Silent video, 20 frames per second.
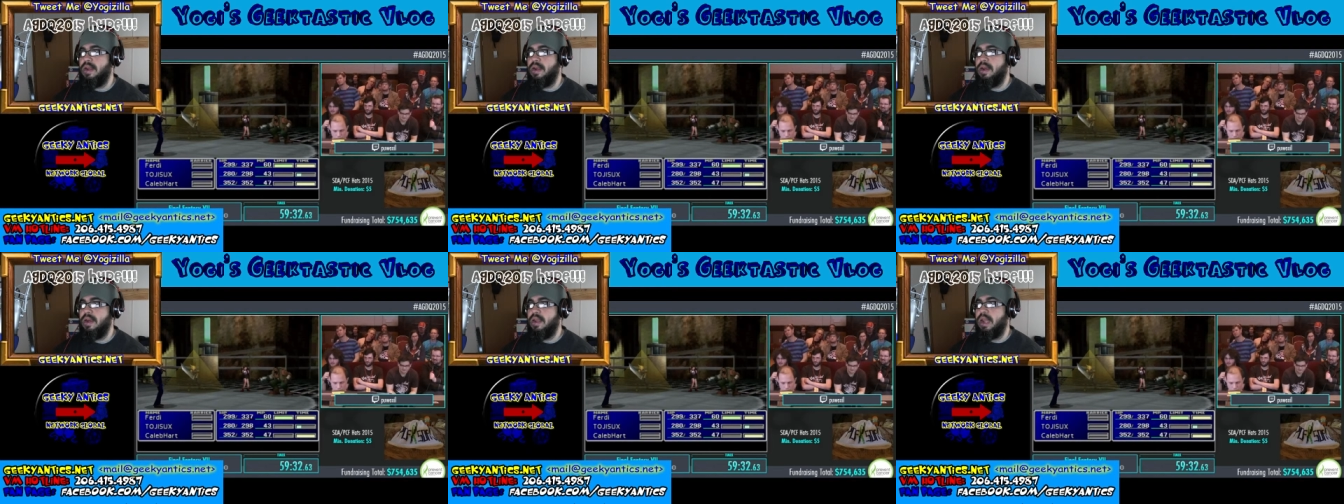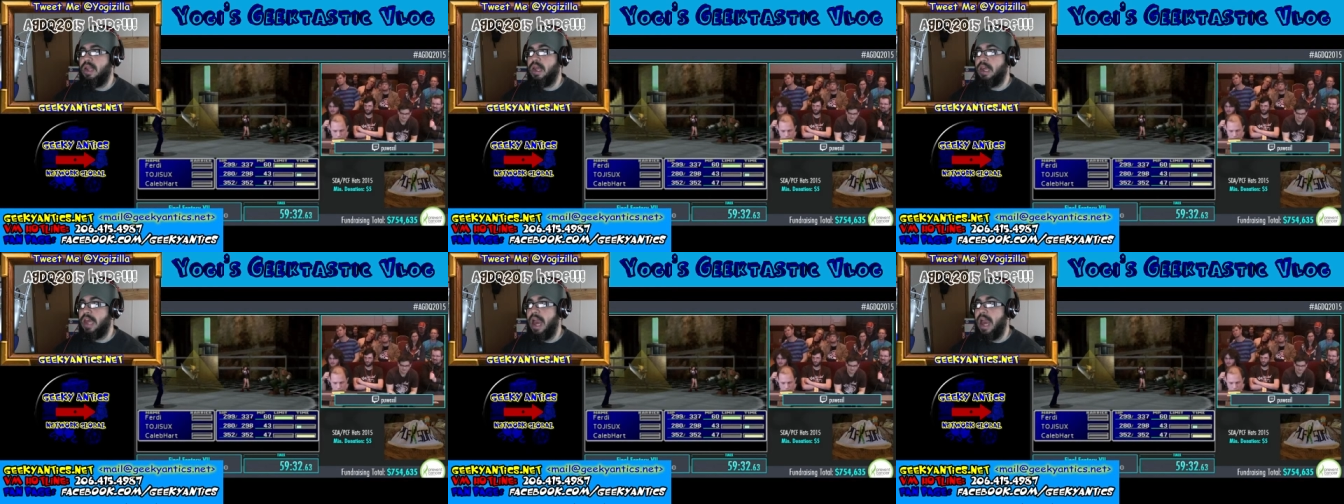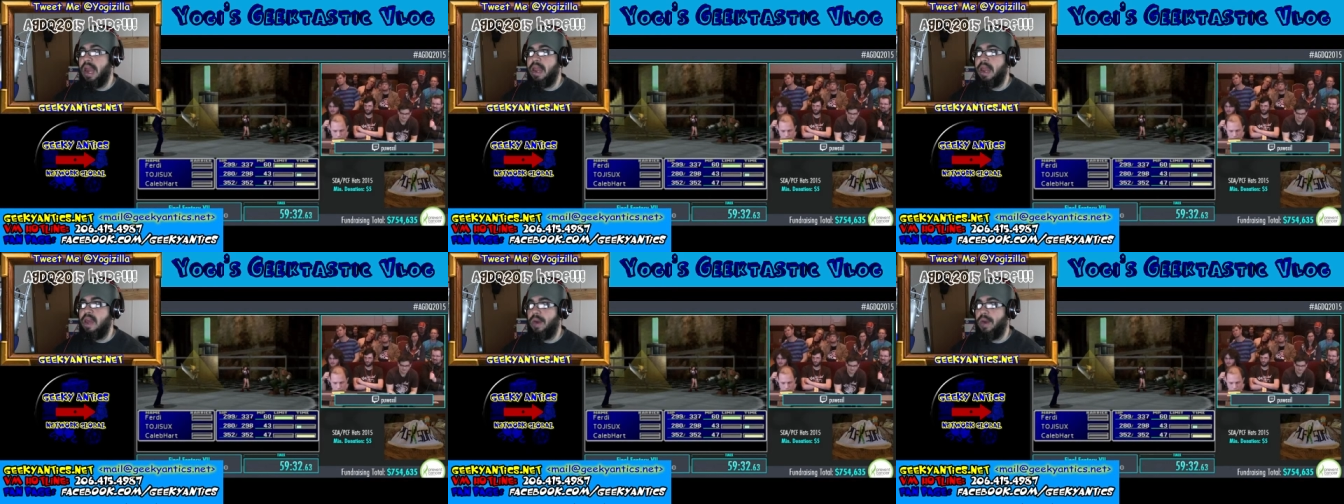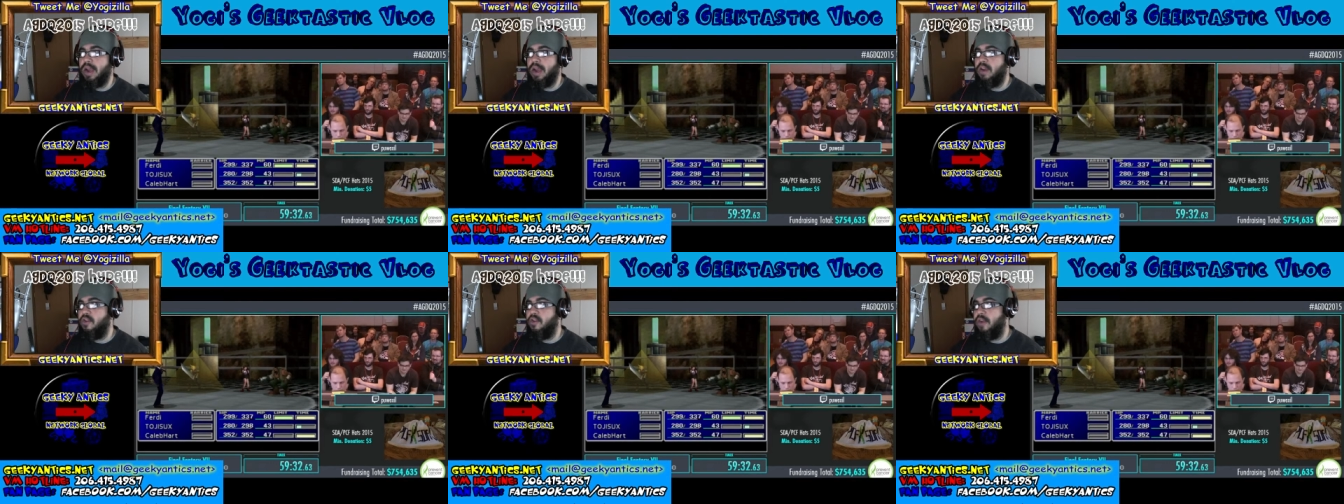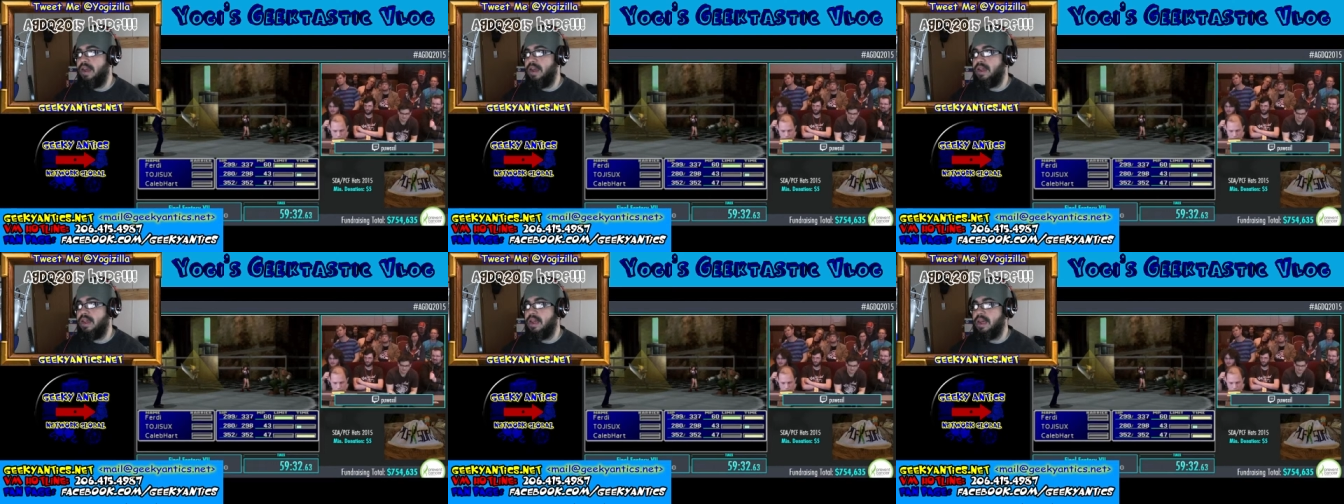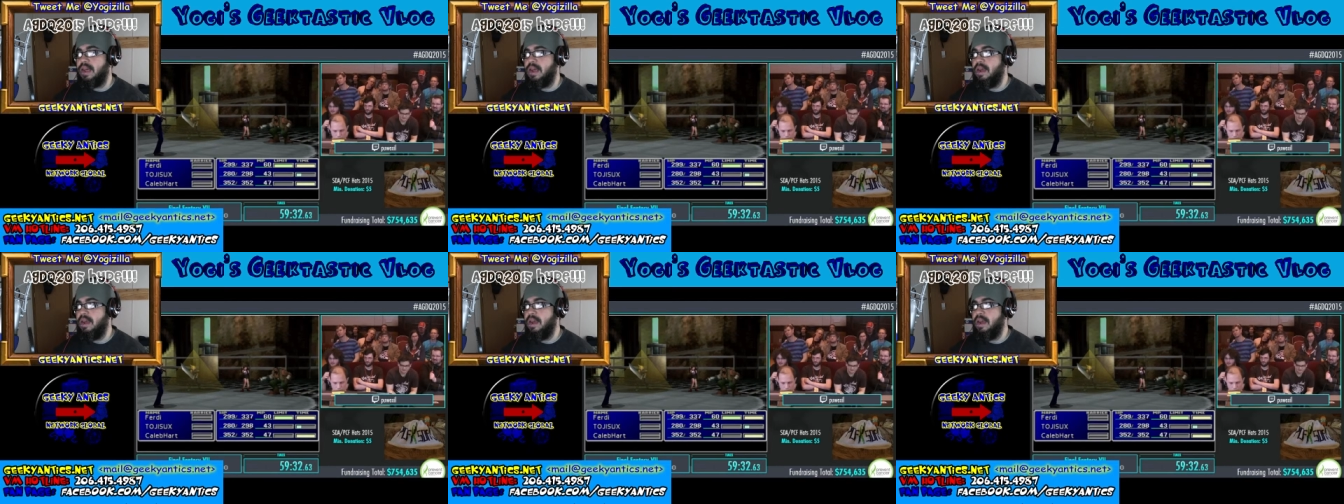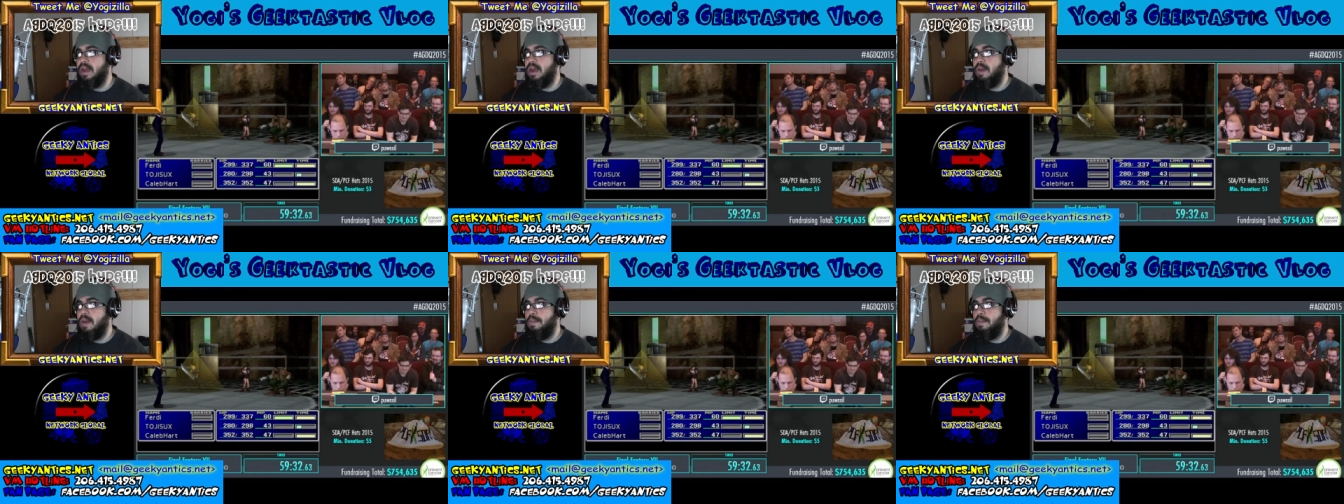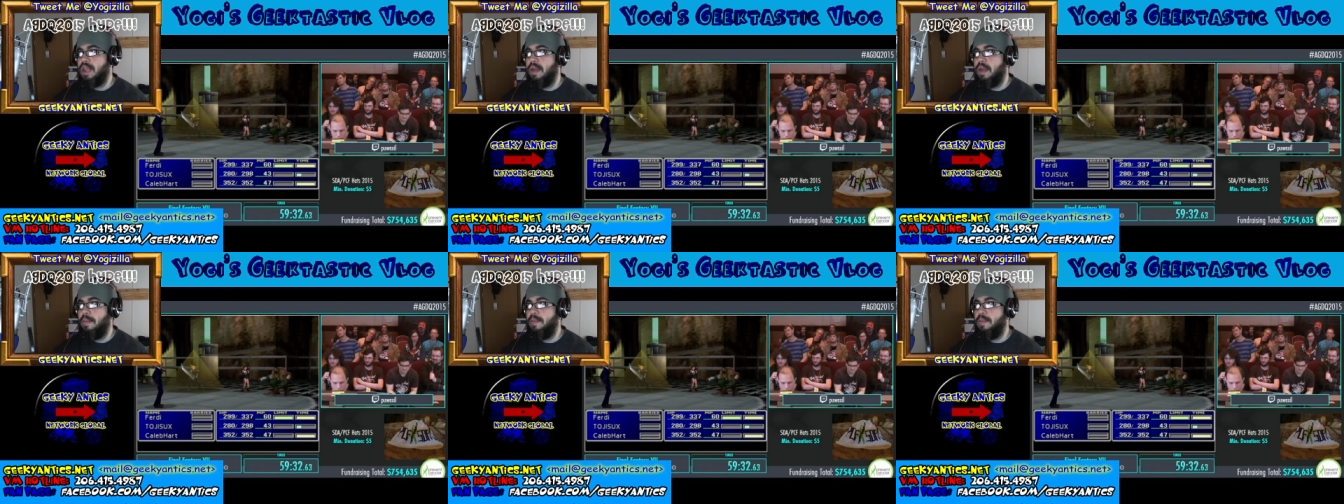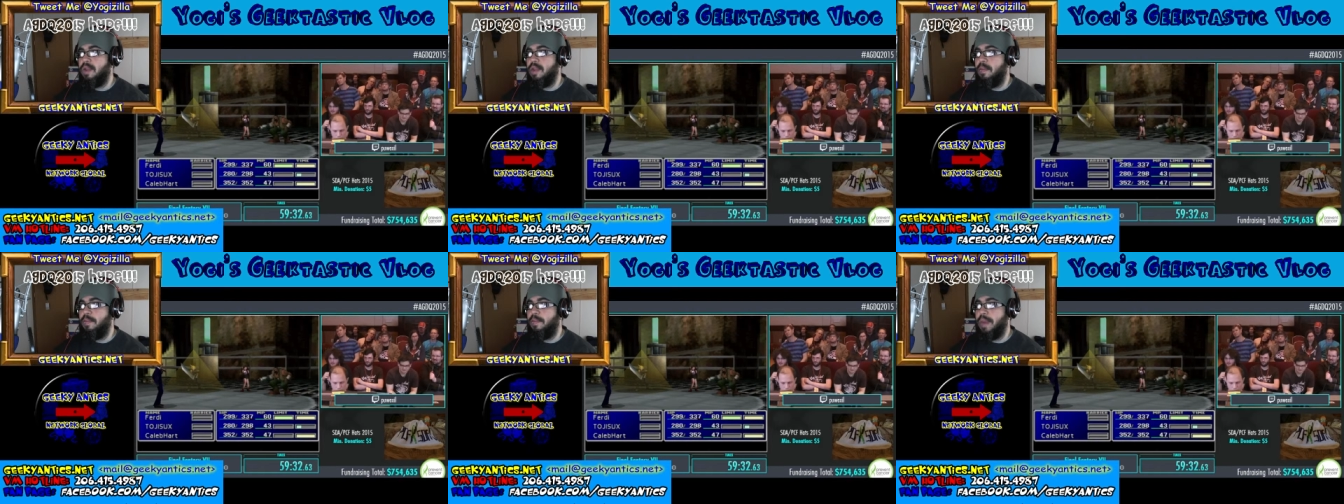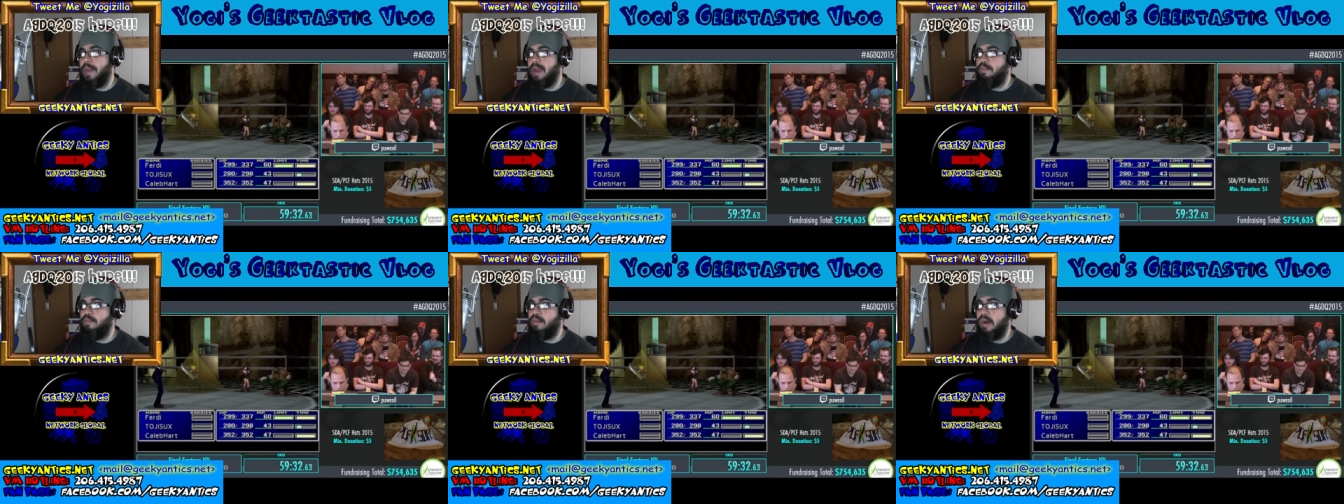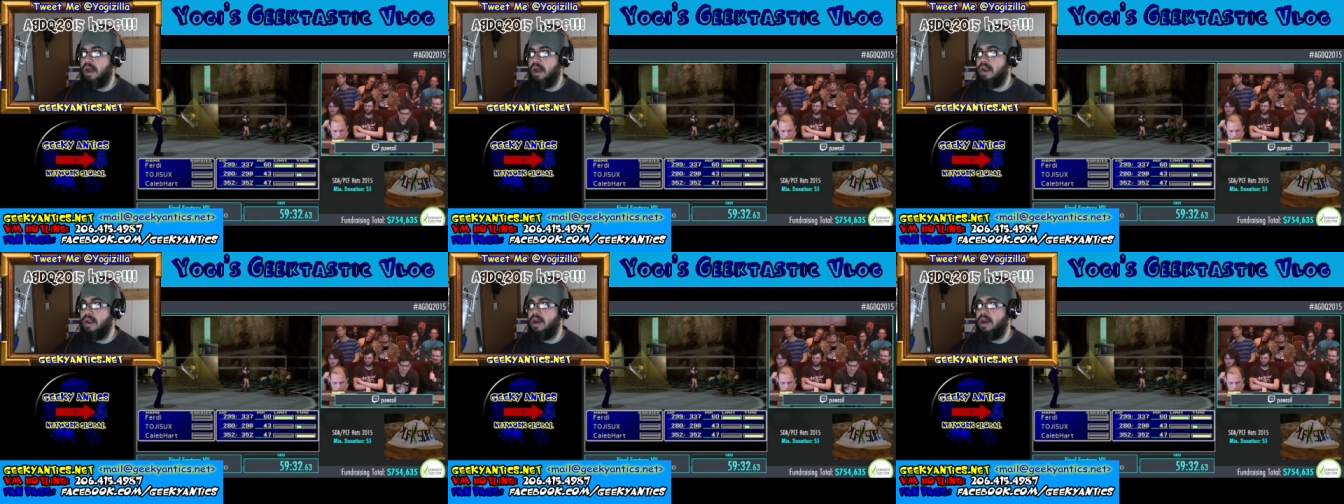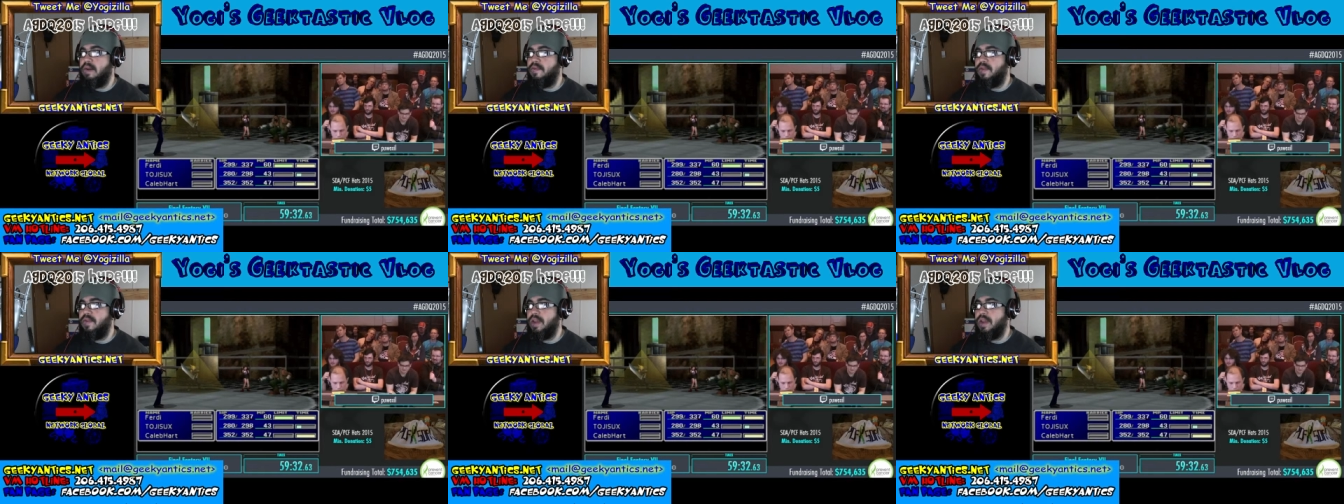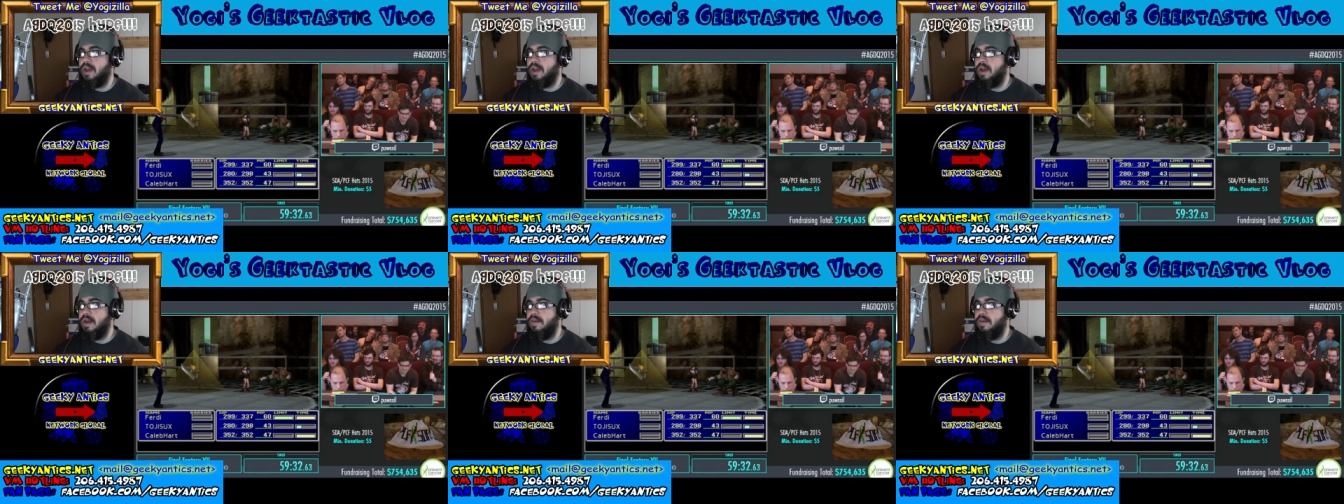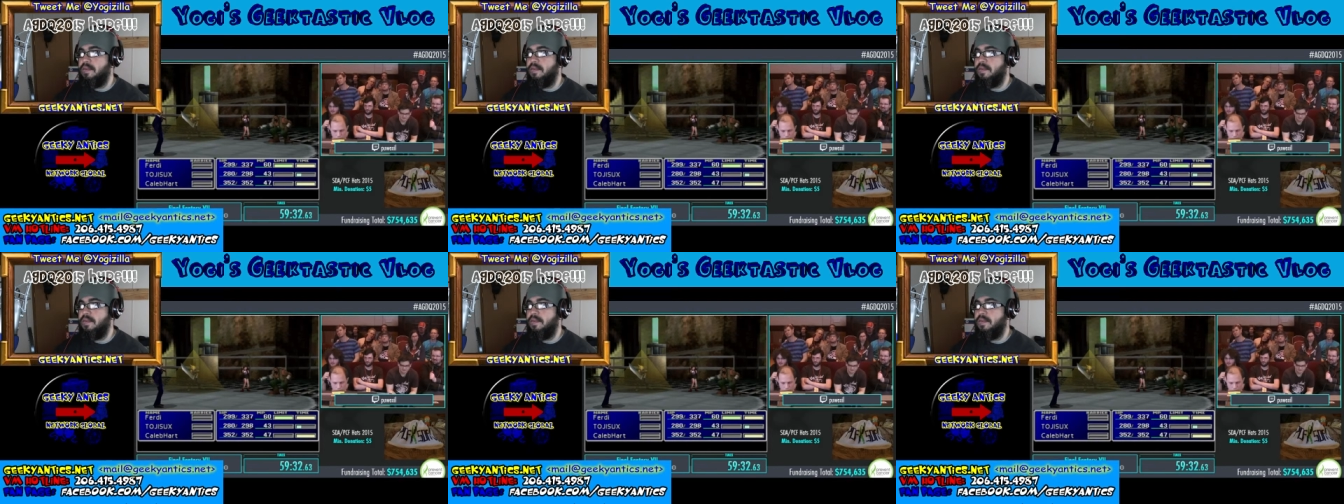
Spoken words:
The Yeti went crazy. But the big brunt of the